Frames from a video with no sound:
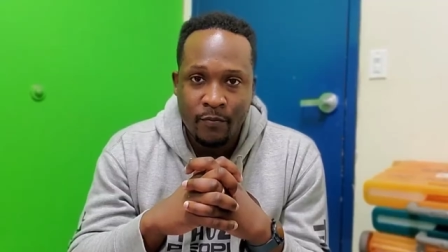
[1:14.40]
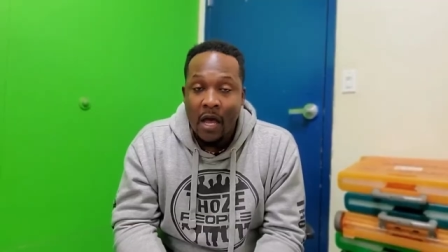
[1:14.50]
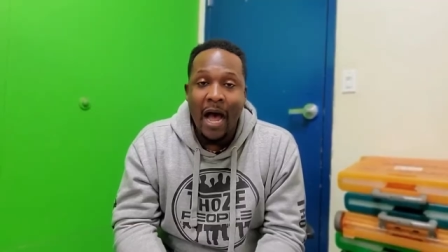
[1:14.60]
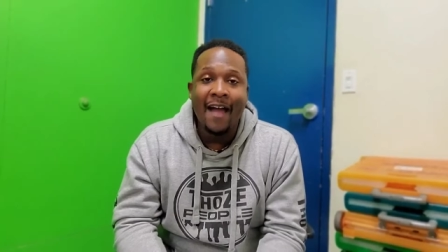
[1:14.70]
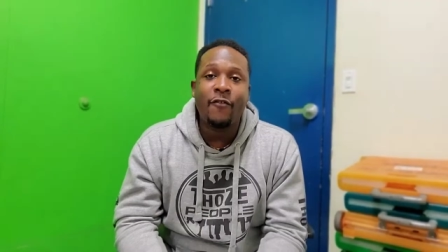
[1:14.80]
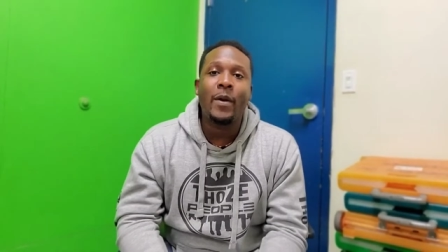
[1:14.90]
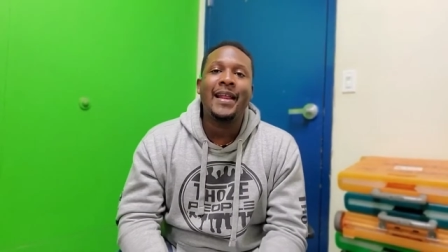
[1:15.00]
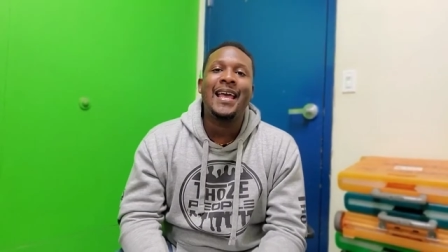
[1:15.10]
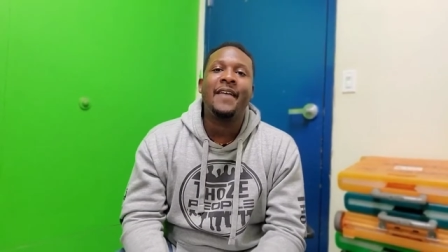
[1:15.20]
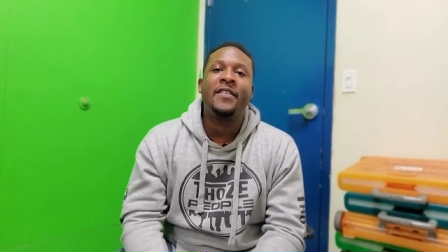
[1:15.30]
I've
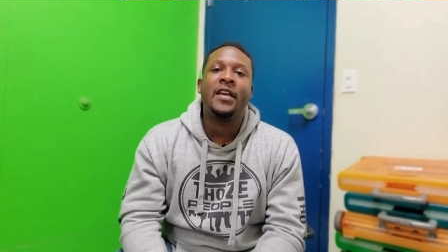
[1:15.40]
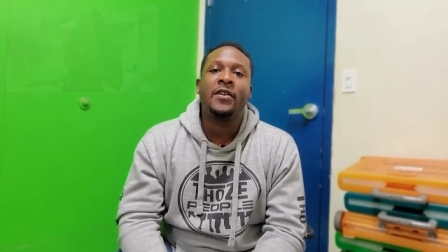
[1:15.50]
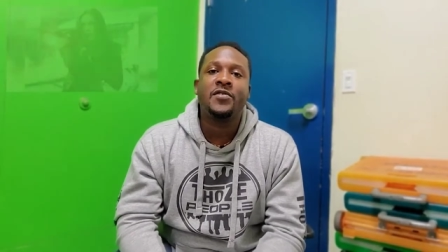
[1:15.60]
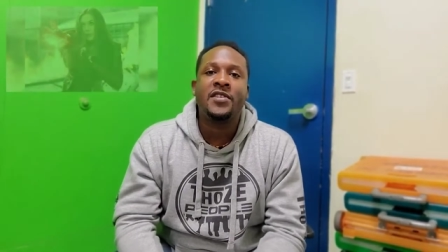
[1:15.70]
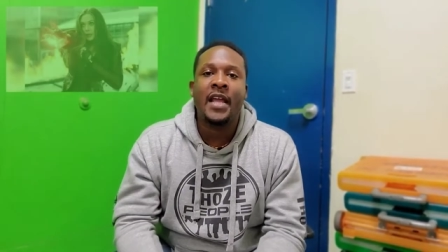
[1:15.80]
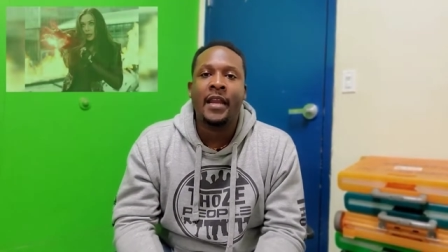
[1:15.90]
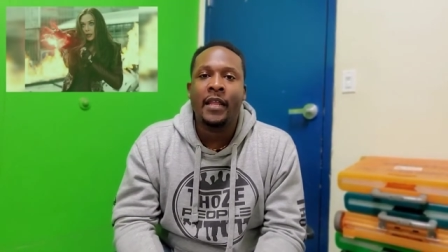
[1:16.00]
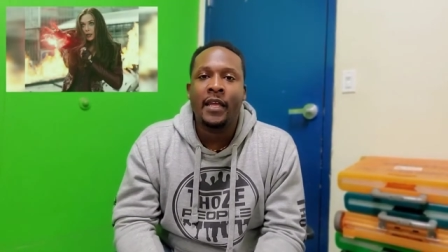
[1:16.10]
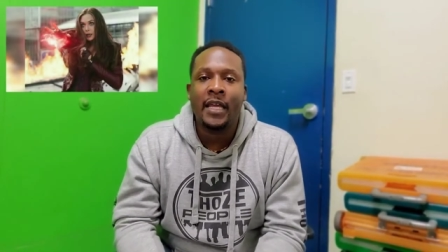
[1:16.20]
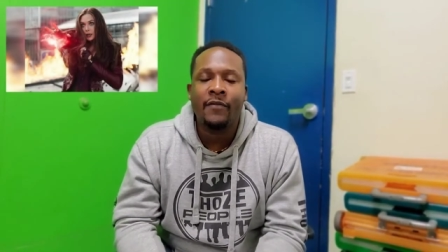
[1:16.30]
already had the
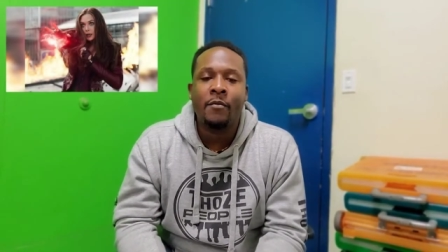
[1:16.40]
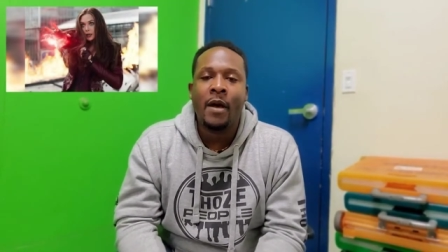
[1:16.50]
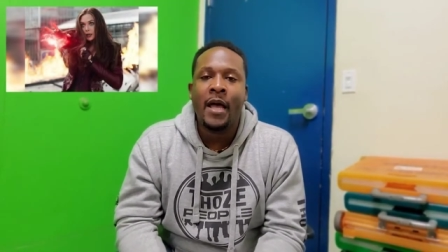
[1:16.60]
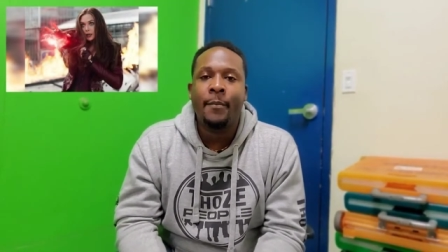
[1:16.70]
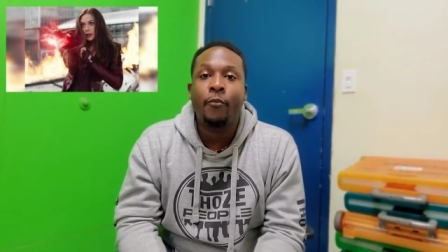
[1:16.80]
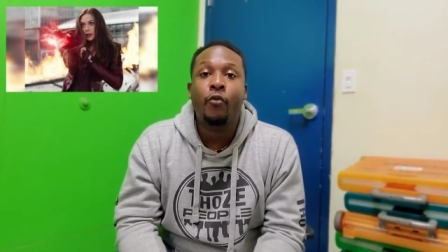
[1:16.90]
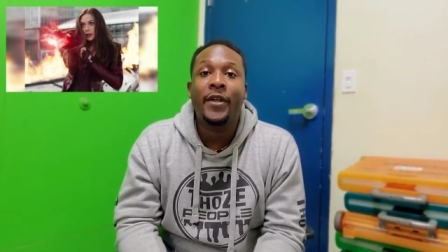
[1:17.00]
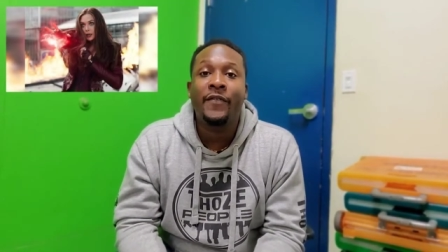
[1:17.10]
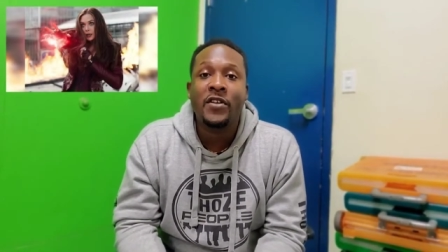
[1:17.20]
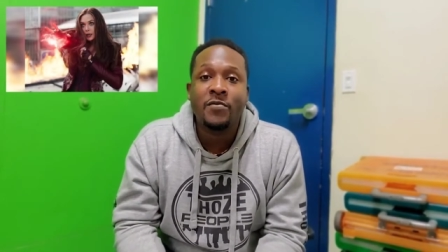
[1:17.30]
understanding, given my
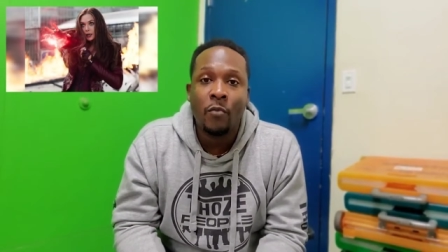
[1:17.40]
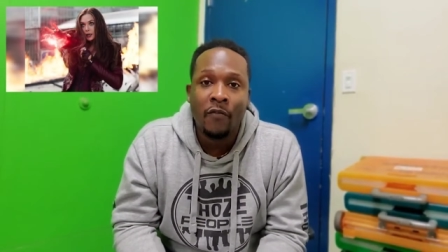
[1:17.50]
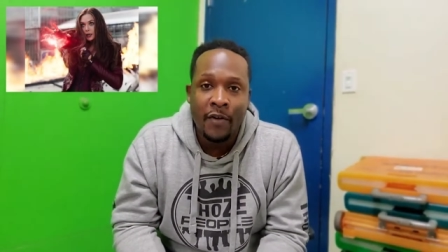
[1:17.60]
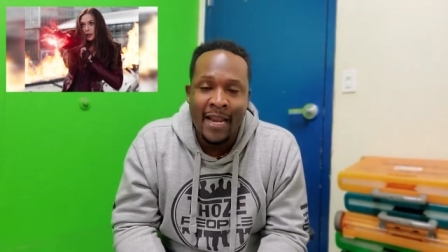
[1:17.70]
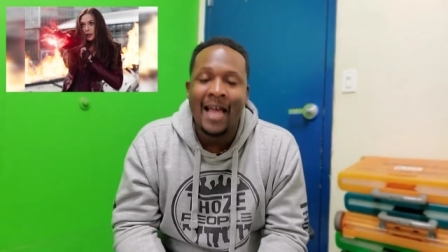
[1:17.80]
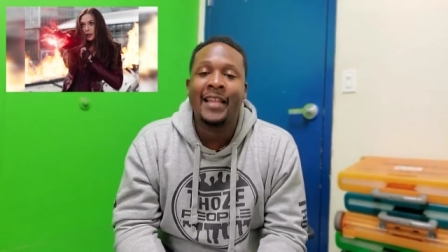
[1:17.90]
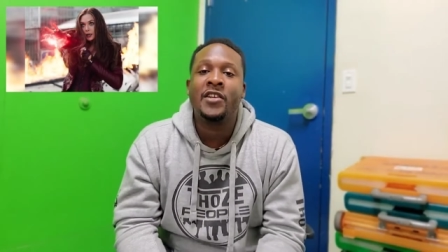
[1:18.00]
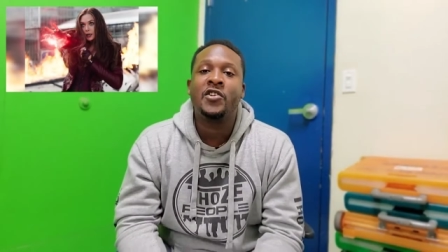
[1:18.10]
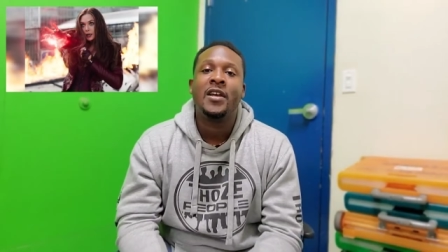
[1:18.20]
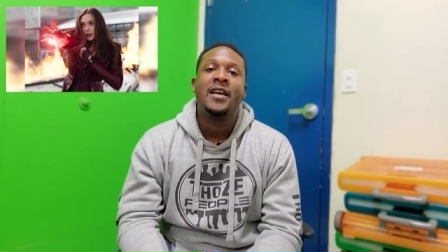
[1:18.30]
previous Marvel
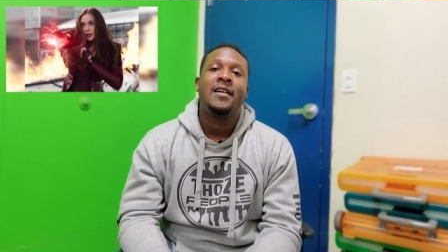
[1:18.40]
knowledge,